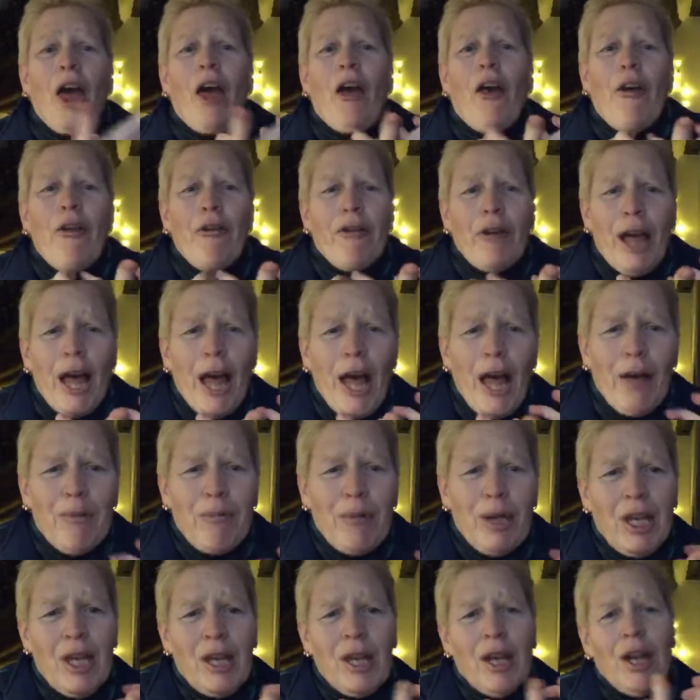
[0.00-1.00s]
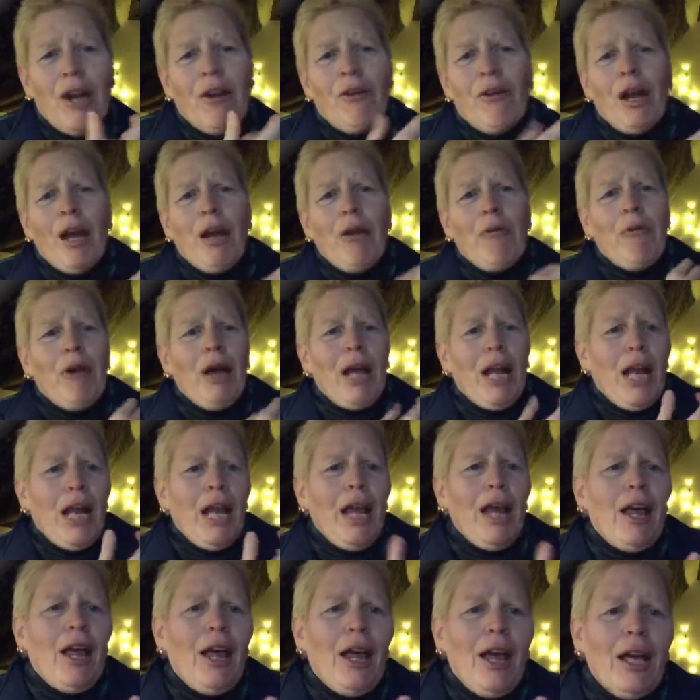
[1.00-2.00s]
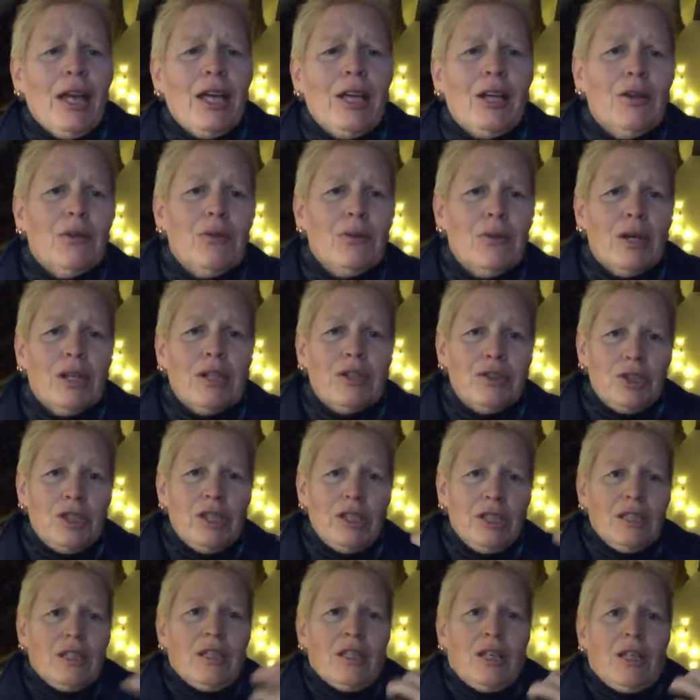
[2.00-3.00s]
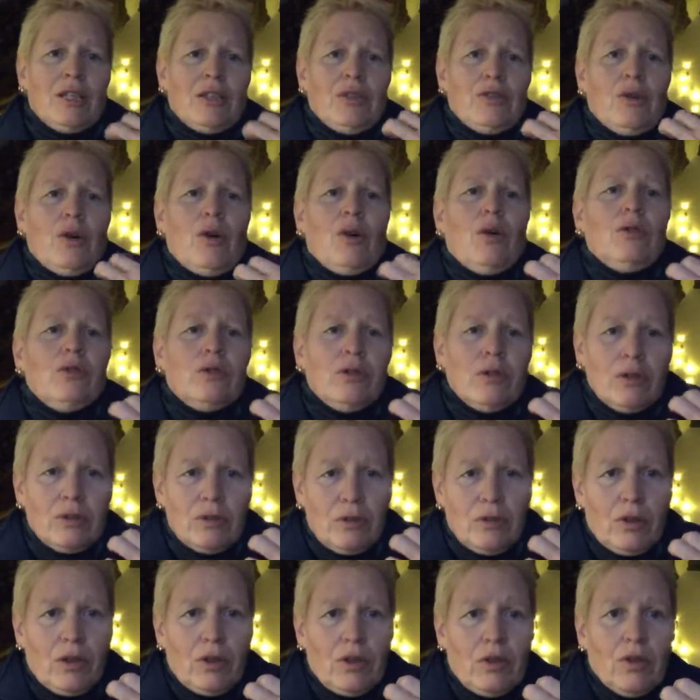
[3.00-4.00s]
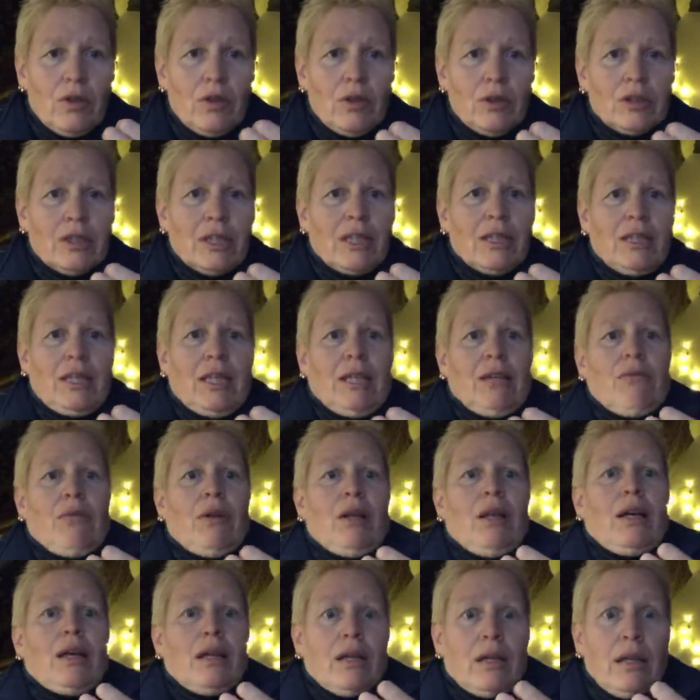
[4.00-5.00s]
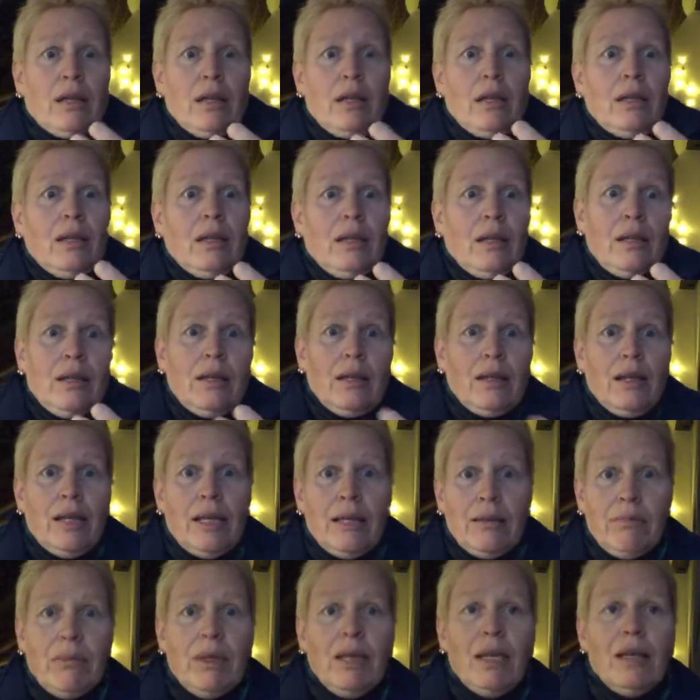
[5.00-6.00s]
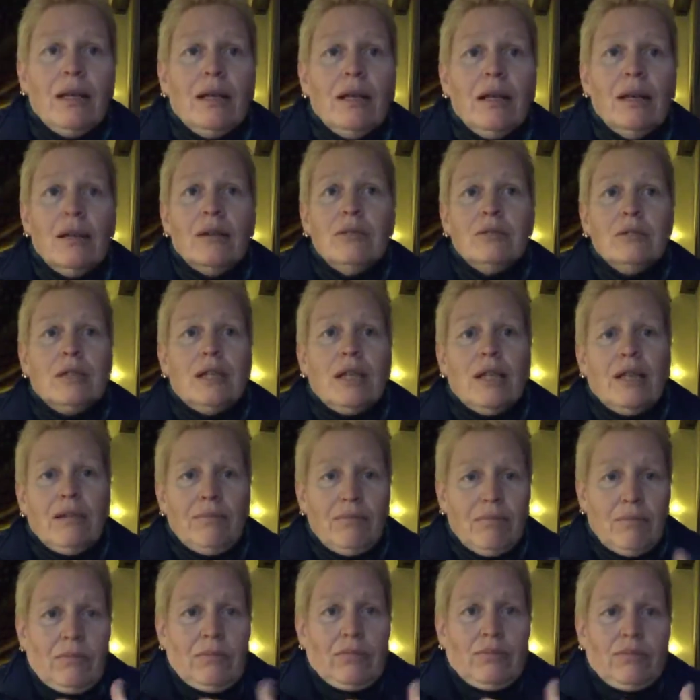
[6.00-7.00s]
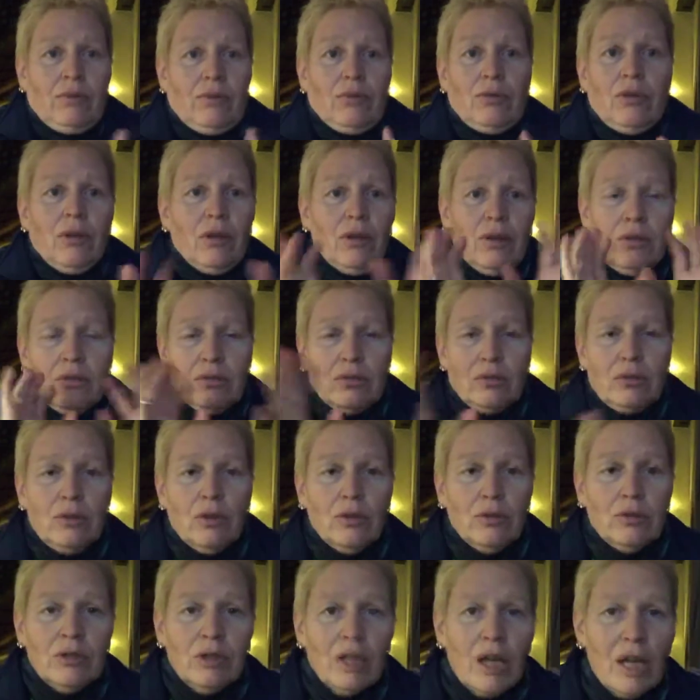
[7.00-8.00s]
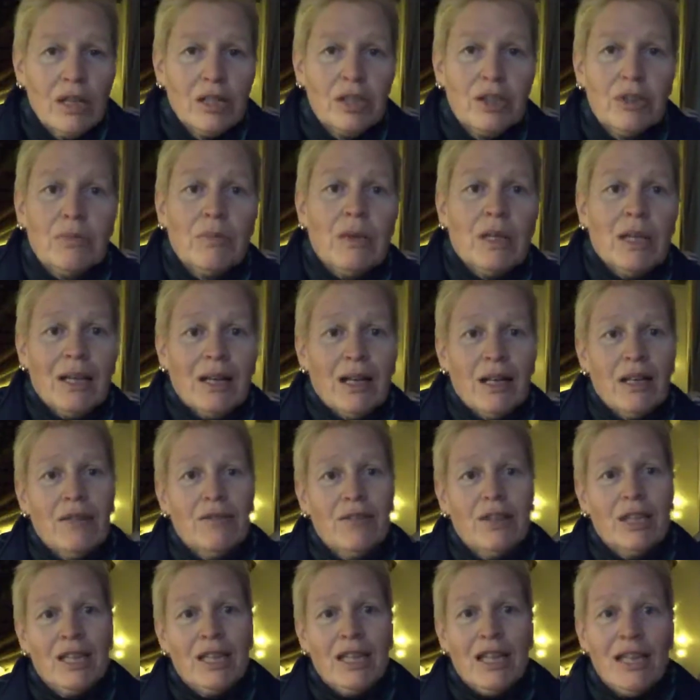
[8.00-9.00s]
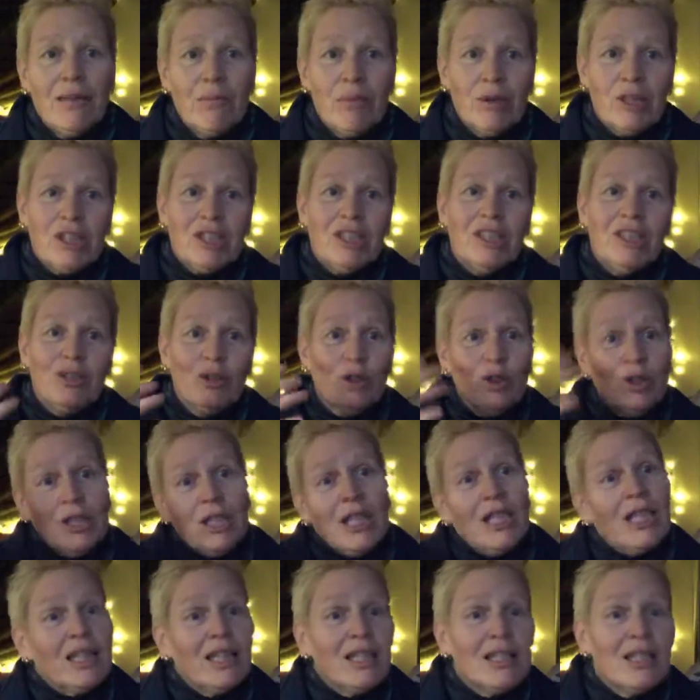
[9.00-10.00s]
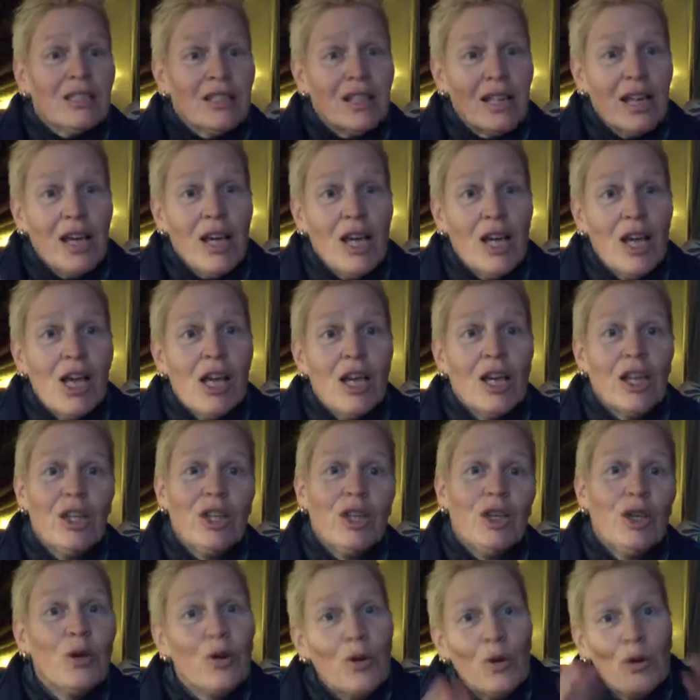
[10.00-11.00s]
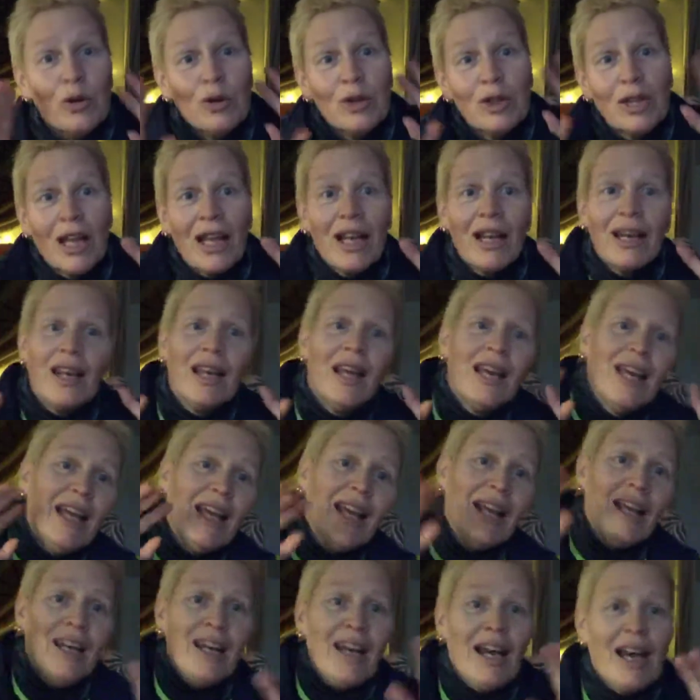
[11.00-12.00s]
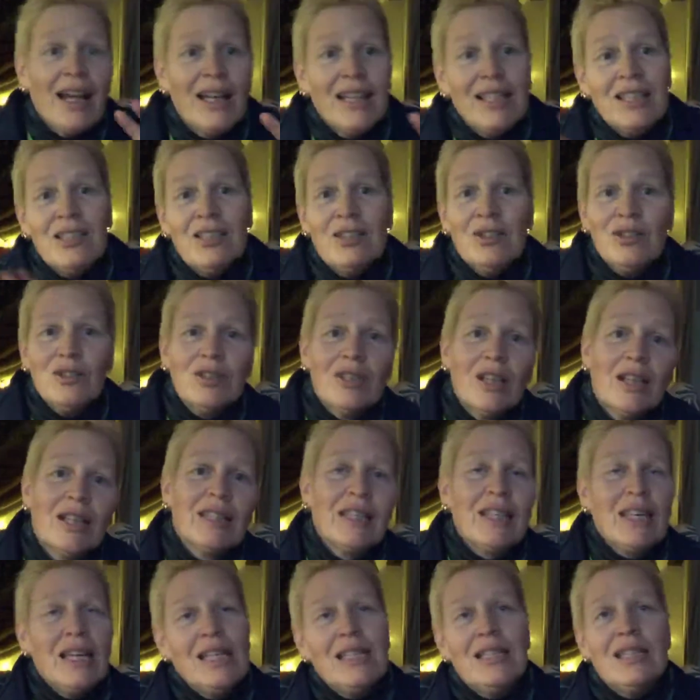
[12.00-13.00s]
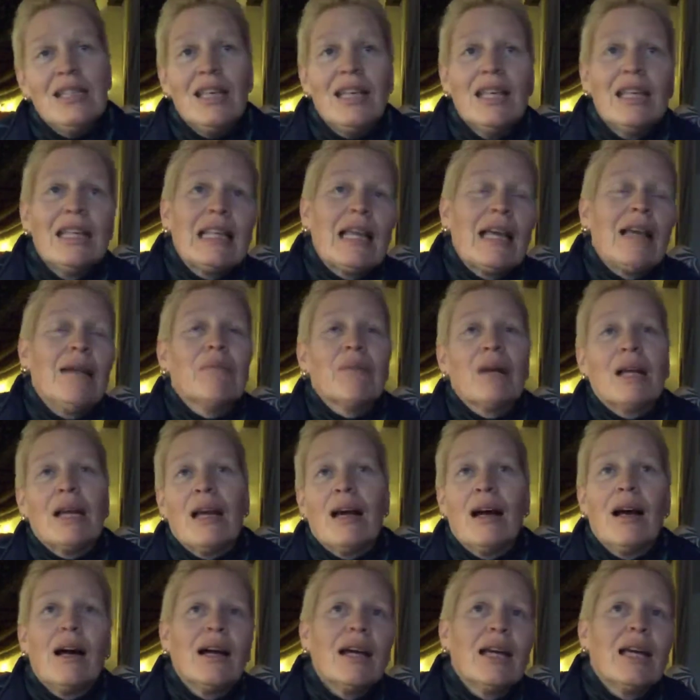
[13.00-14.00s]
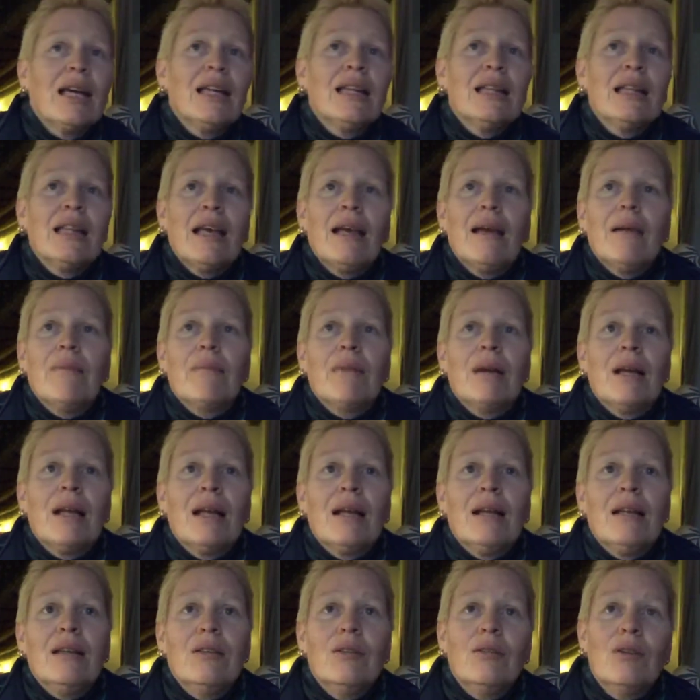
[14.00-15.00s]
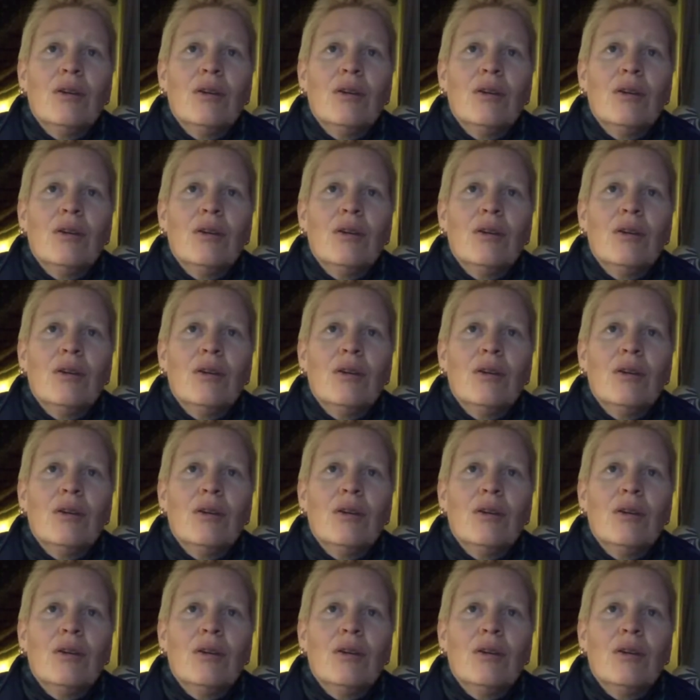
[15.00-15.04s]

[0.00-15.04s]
"Oh, come here, I wanna hug you." And she started to hold on to the dogs, and they were like, "Oh, let me out, don't touch me," kind of a thing. But she thought that it's cute and nice to start kissing them and hugging them, and